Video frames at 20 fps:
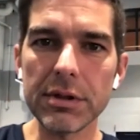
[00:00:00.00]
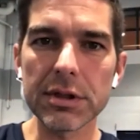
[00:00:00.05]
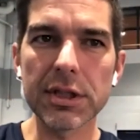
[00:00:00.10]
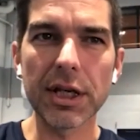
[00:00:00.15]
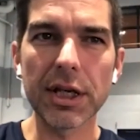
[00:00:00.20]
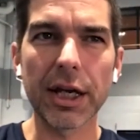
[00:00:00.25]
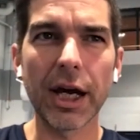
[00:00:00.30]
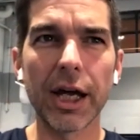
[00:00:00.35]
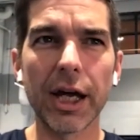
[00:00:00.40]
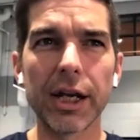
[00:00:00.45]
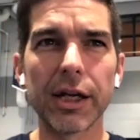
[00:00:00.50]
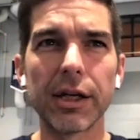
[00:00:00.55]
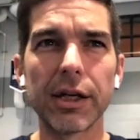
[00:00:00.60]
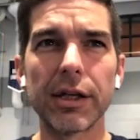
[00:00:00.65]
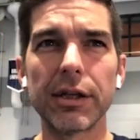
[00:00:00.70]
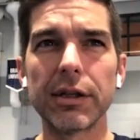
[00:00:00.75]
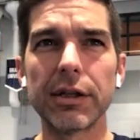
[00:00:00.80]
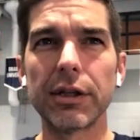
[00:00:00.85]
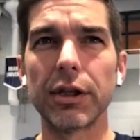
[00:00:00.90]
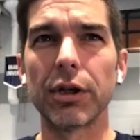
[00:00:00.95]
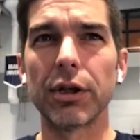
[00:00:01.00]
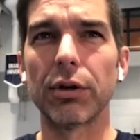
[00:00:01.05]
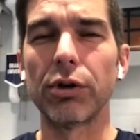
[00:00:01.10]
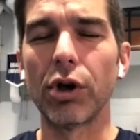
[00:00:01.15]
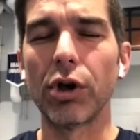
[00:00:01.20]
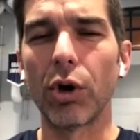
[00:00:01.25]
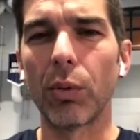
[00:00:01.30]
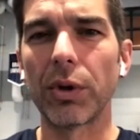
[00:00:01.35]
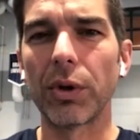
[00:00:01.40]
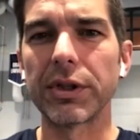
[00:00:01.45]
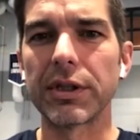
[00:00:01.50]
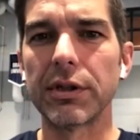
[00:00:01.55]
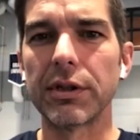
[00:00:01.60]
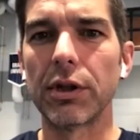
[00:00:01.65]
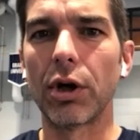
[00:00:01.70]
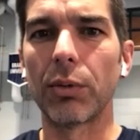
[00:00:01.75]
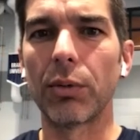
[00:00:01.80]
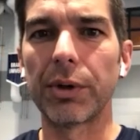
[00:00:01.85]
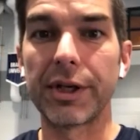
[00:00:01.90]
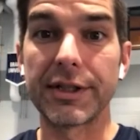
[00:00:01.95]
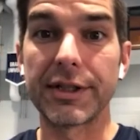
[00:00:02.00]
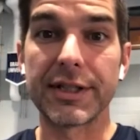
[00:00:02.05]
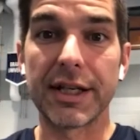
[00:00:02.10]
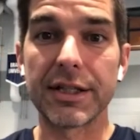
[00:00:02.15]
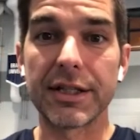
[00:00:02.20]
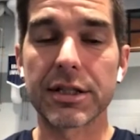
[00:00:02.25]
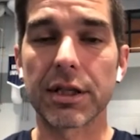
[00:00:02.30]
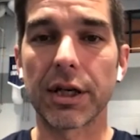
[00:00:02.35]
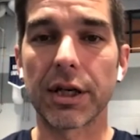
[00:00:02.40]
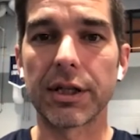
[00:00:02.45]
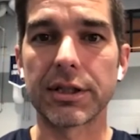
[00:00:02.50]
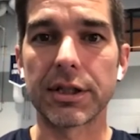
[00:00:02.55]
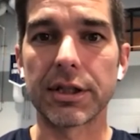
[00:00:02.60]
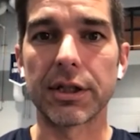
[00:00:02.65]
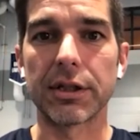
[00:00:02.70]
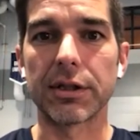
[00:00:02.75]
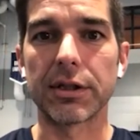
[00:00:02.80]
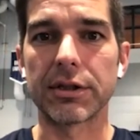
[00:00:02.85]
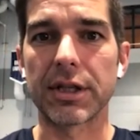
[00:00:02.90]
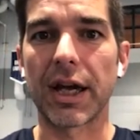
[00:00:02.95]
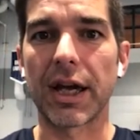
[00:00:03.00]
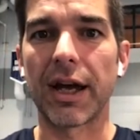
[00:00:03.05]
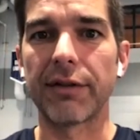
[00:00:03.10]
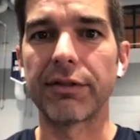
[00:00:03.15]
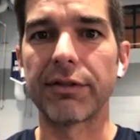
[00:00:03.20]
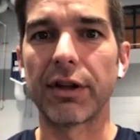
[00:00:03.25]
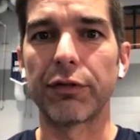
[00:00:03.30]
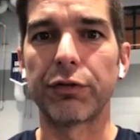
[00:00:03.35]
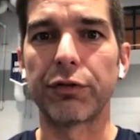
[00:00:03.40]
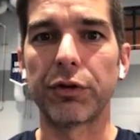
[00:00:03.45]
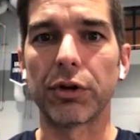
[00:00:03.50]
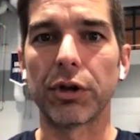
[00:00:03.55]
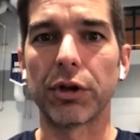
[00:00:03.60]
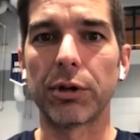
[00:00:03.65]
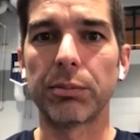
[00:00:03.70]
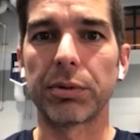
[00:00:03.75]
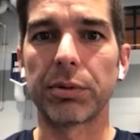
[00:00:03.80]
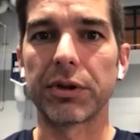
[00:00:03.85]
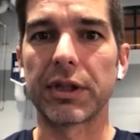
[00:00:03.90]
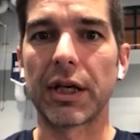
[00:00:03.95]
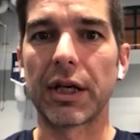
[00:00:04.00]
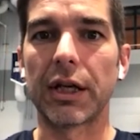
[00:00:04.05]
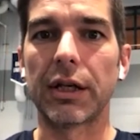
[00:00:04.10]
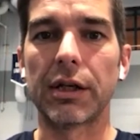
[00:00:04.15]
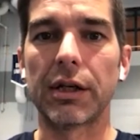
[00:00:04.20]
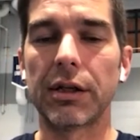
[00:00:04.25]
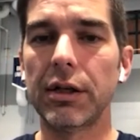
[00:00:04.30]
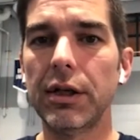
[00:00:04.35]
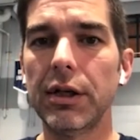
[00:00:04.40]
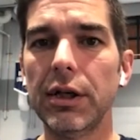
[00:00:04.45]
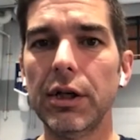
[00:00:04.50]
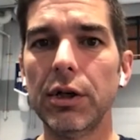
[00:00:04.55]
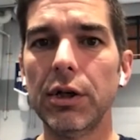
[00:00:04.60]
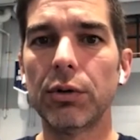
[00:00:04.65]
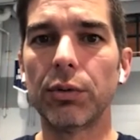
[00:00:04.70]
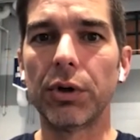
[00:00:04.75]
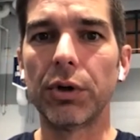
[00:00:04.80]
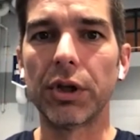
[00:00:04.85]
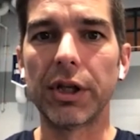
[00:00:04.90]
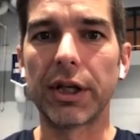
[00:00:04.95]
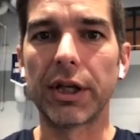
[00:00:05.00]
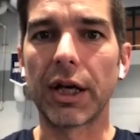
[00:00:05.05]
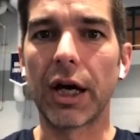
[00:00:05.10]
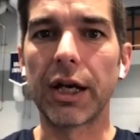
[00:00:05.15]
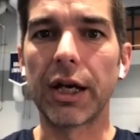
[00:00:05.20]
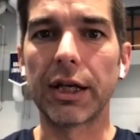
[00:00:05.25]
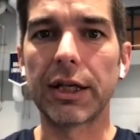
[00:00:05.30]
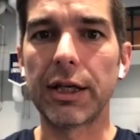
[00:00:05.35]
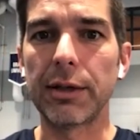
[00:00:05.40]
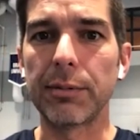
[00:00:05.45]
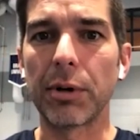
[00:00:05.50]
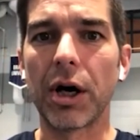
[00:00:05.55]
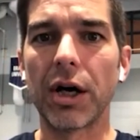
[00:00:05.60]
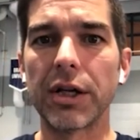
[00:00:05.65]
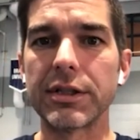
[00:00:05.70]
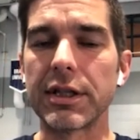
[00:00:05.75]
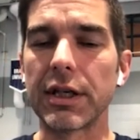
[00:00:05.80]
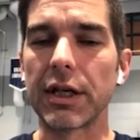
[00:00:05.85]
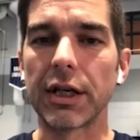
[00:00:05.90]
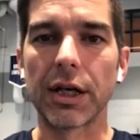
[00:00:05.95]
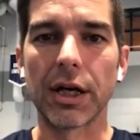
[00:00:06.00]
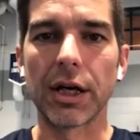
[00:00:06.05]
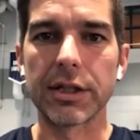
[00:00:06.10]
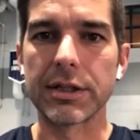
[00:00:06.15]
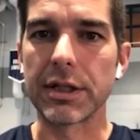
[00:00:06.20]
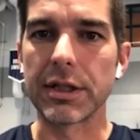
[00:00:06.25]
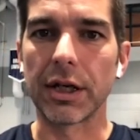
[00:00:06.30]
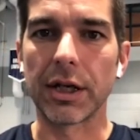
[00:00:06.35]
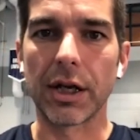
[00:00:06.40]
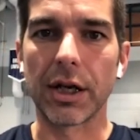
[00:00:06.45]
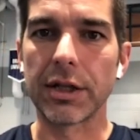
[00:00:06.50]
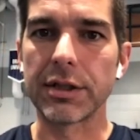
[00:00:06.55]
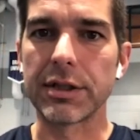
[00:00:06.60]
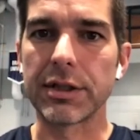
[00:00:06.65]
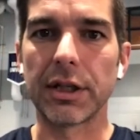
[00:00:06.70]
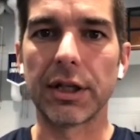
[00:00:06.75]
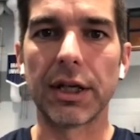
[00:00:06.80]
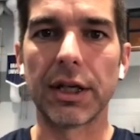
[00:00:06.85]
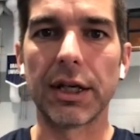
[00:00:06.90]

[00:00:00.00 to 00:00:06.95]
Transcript: to kind of, you know what it tastes like to have that feeling, but then really kind of keep hunting and hunting and hunting to